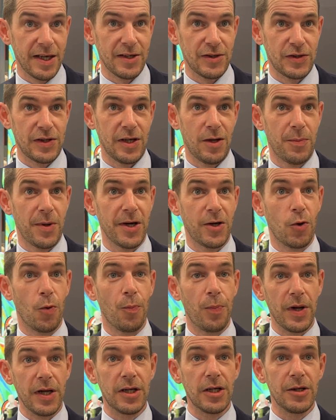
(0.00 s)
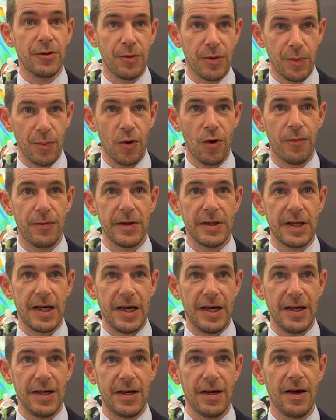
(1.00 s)
textile by completely removing
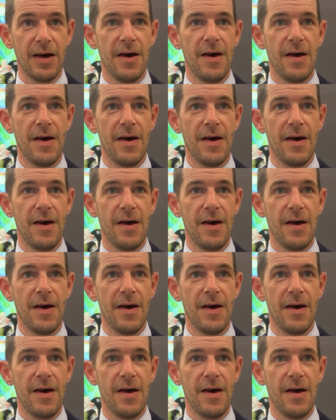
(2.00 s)
the ink